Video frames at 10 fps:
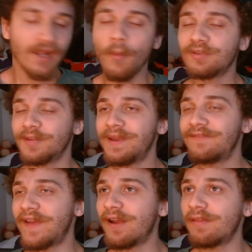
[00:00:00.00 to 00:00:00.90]
Well, to be
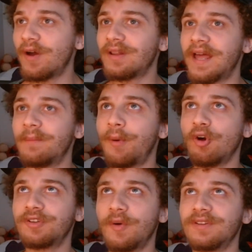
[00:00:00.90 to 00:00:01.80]
fair, though, like,
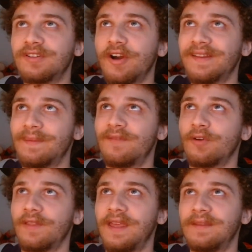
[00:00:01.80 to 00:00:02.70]
Boruto was cooking them
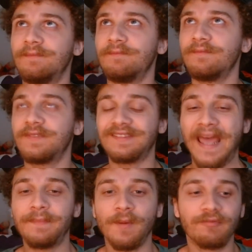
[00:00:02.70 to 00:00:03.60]
before they
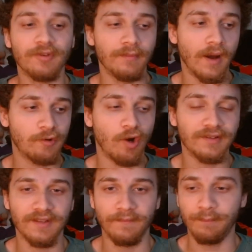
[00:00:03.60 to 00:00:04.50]
sniped him from across
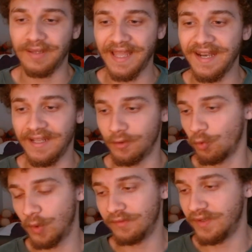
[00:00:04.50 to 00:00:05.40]
the planet or
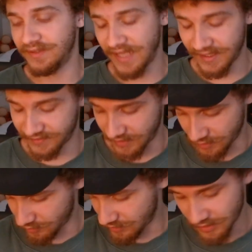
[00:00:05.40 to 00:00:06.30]
wherever he's at, so...